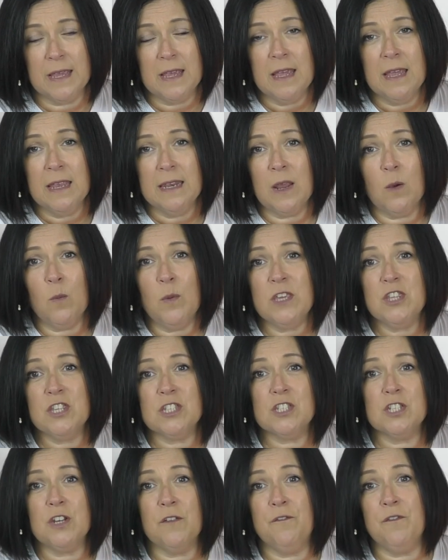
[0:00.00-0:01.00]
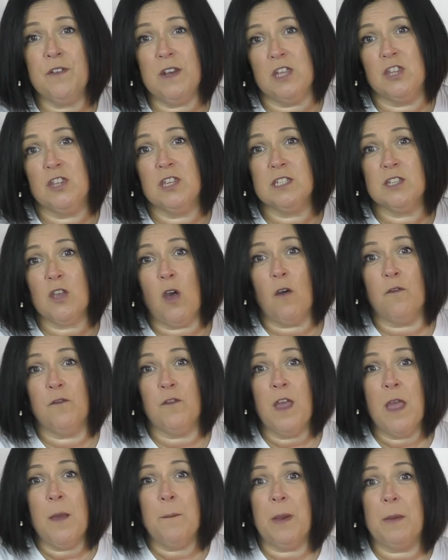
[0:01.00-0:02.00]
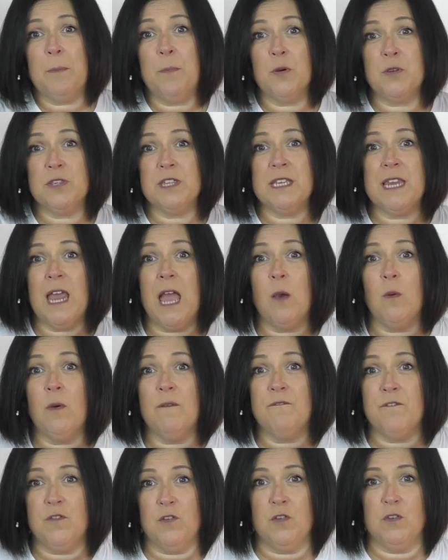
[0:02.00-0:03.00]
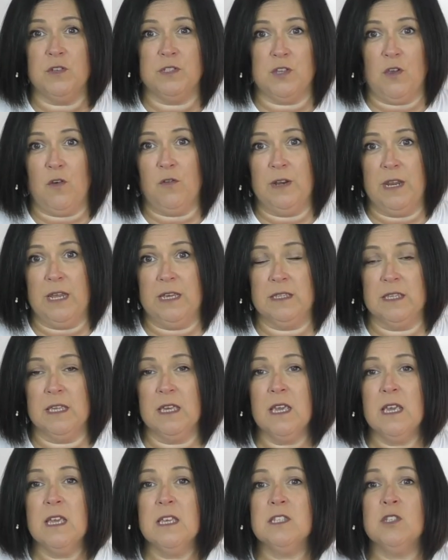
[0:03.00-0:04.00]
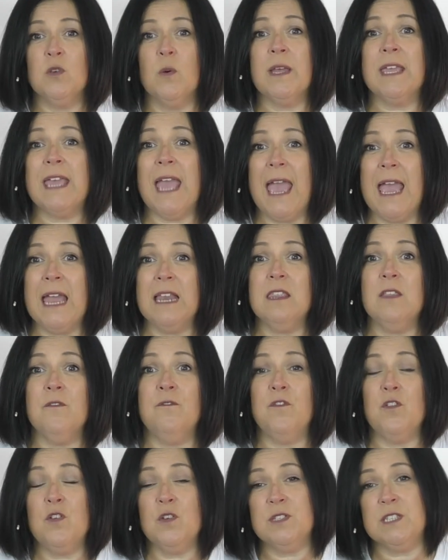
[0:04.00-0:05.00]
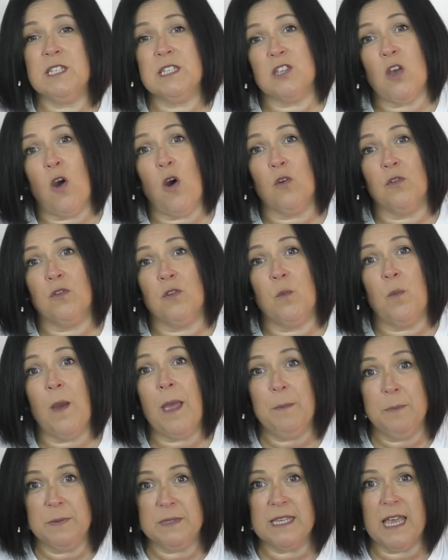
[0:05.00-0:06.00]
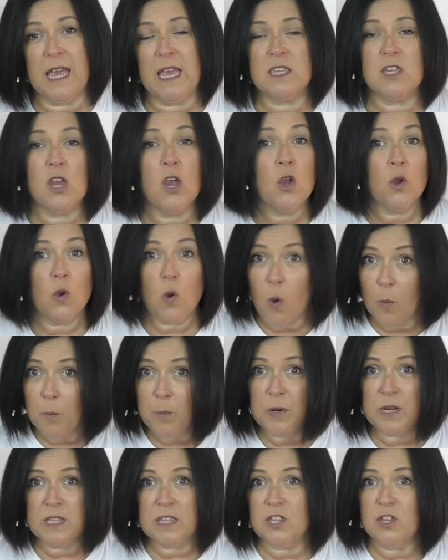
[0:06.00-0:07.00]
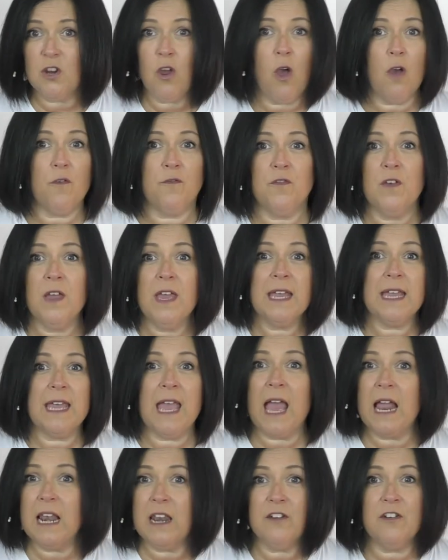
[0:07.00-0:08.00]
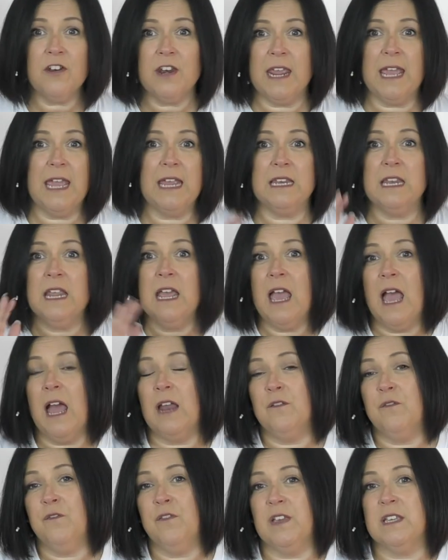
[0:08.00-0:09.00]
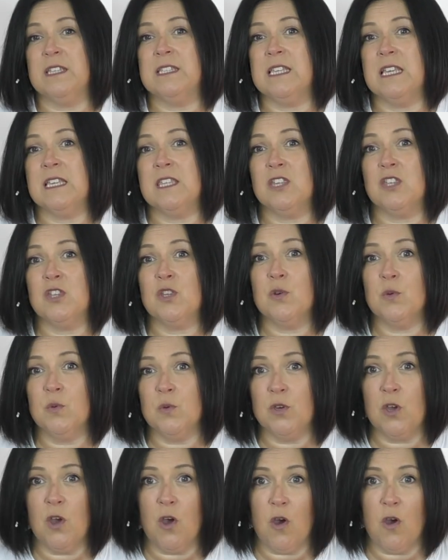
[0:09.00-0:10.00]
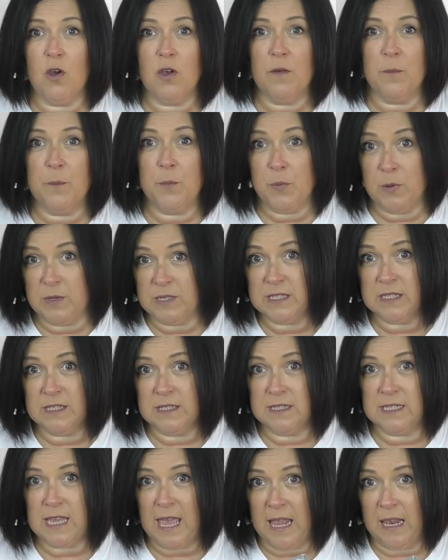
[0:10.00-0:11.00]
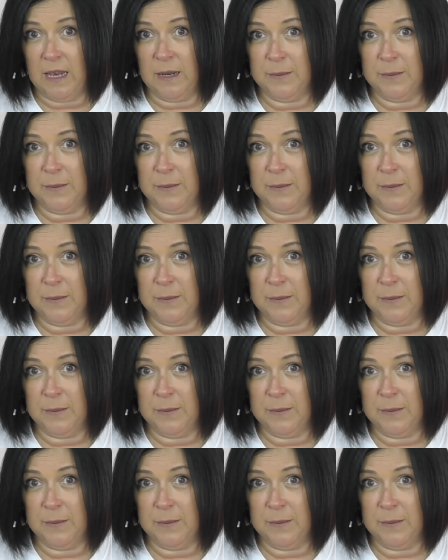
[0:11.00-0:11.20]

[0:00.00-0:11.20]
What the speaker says: Now we're just going to finish this off by putting our verse on it. So again, the verse is on the website. Go and print it off, colour it in and fix it to your prison cell.